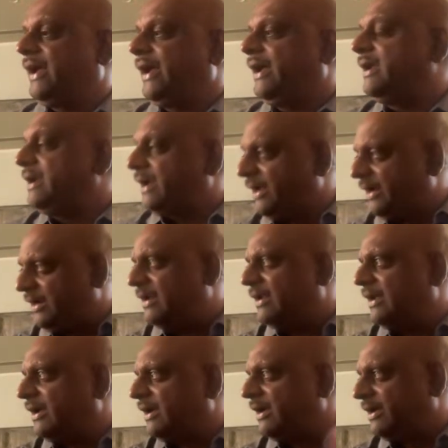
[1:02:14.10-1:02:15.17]
and
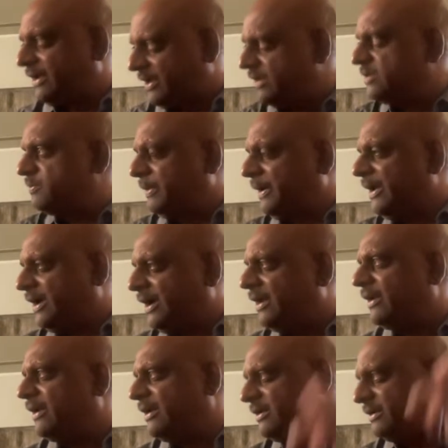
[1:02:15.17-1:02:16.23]
his by
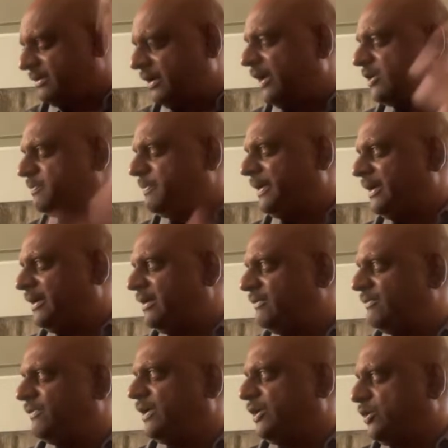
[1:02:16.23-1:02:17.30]
her husband
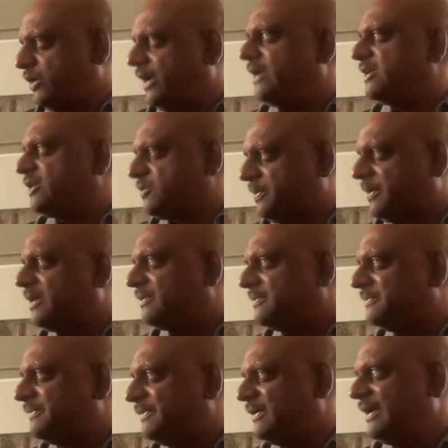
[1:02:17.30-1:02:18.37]
will donate the
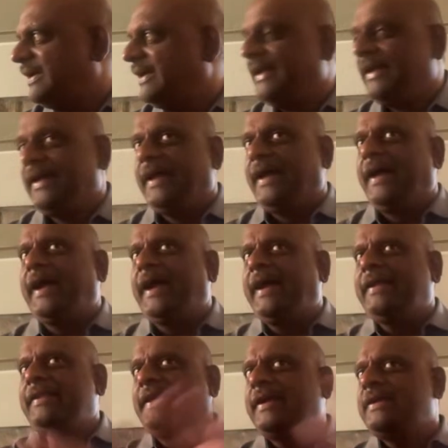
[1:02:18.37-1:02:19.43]
sperm,
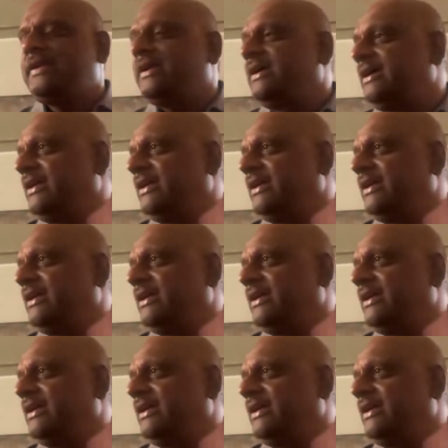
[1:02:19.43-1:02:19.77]
and that